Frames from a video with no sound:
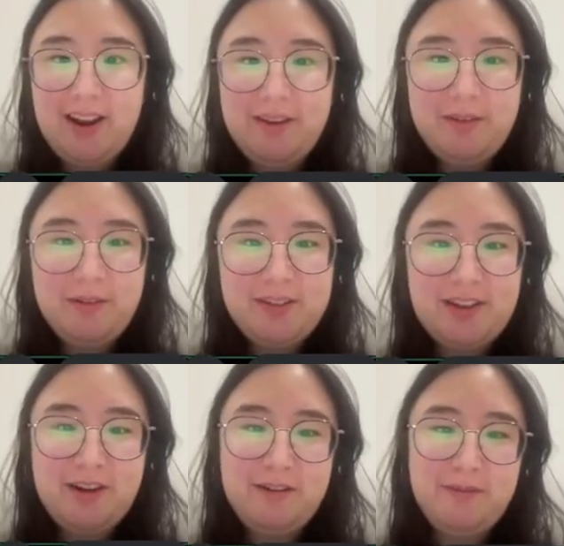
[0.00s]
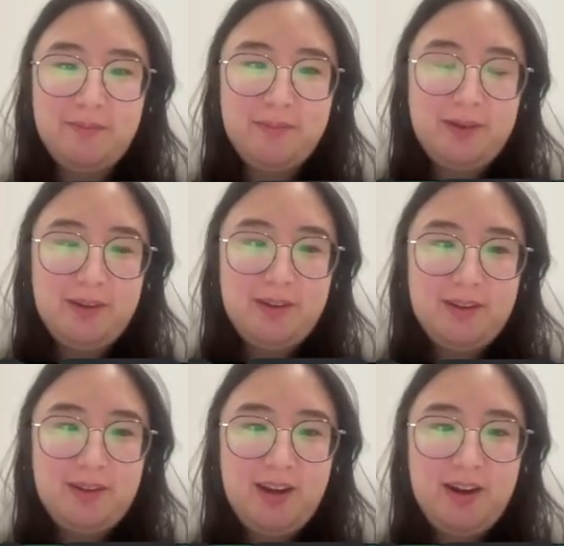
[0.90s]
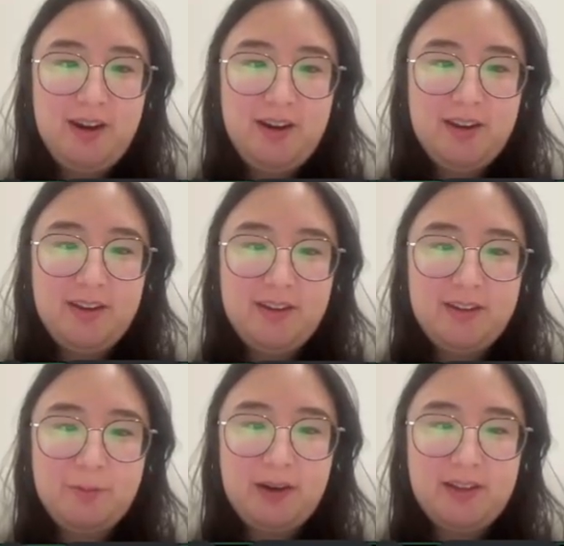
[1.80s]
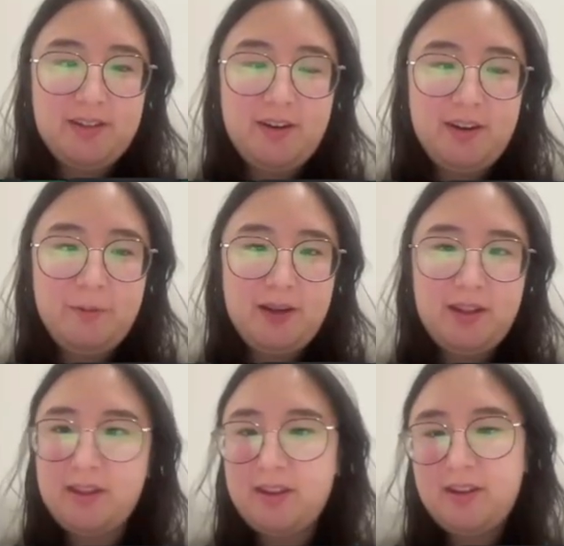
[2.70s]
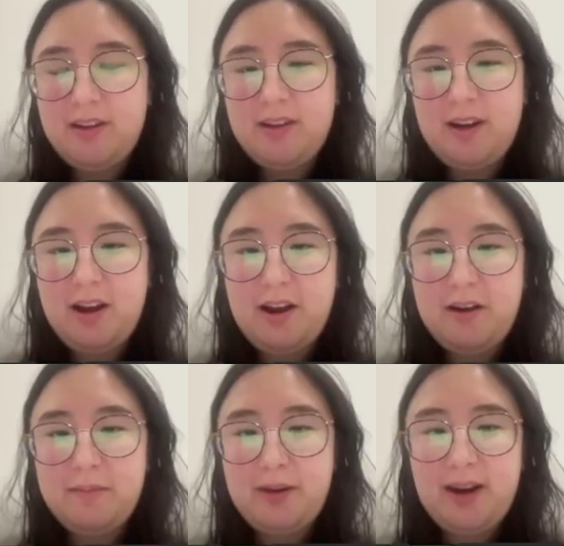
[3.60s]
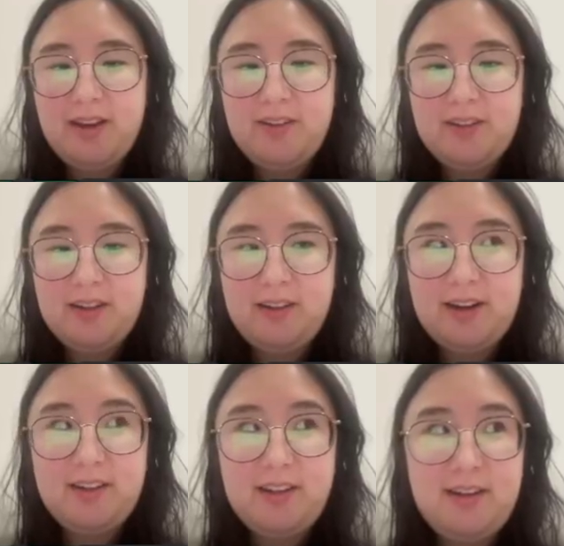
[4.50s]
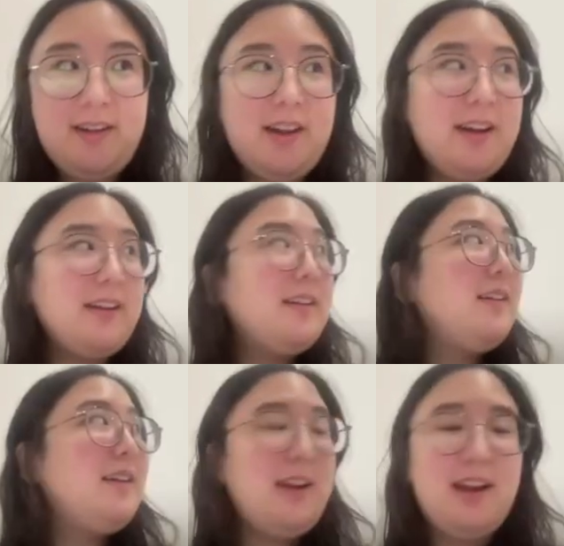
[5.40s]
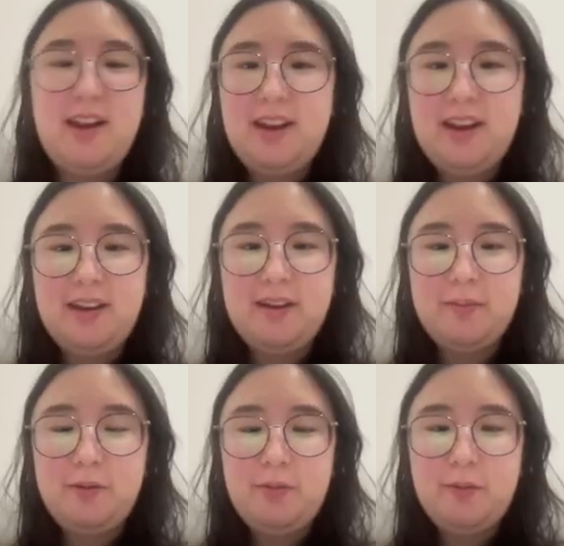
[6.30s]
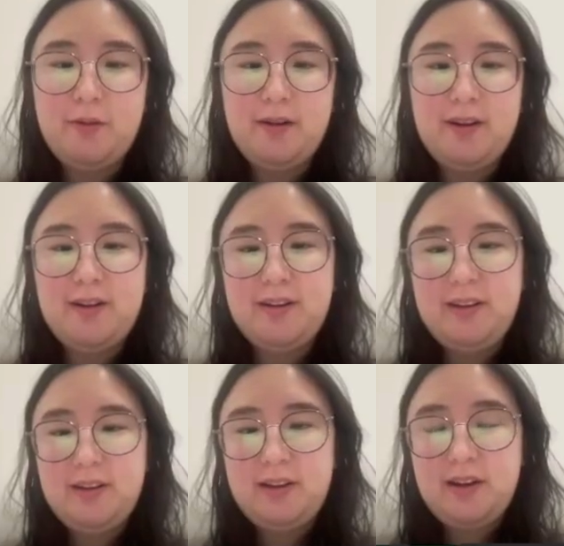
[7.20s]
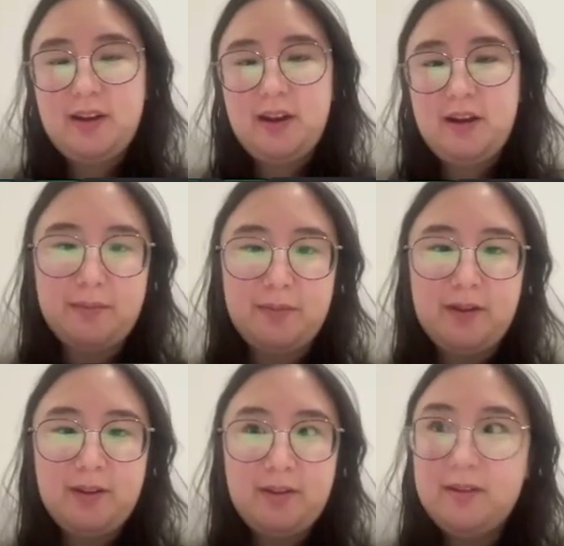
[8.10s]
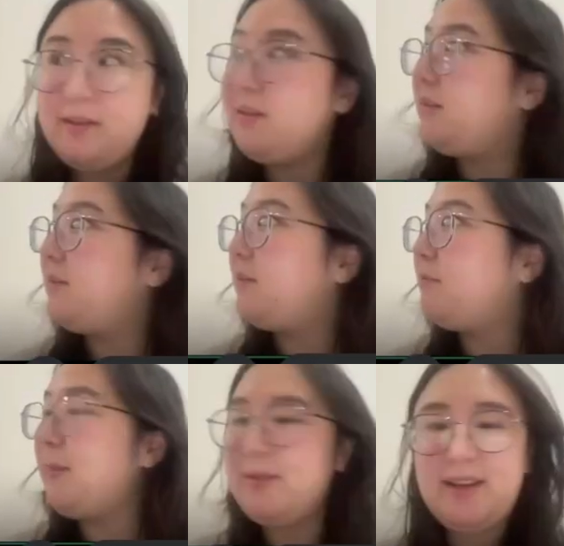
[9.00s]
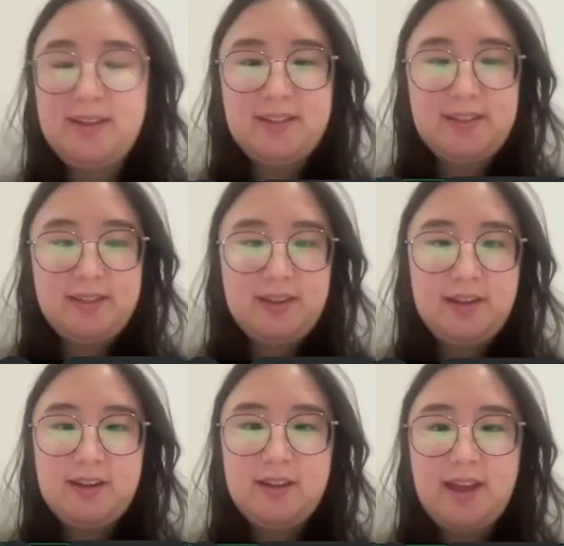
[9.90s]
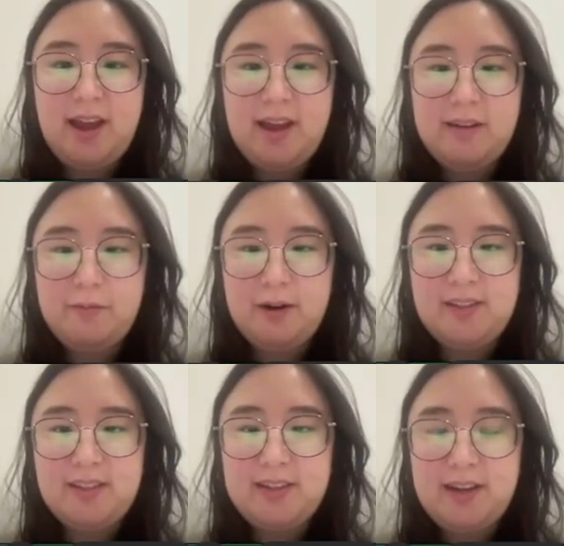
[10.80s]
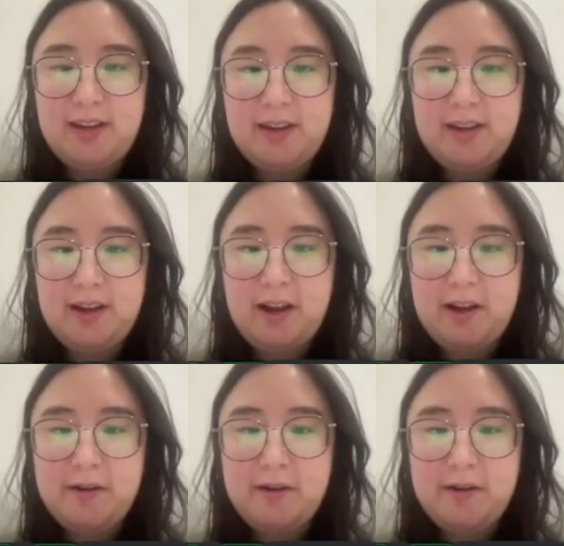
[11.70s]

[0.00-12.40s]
Okay, so here is what I started with, and I just collected like a mood board, some websites that were existing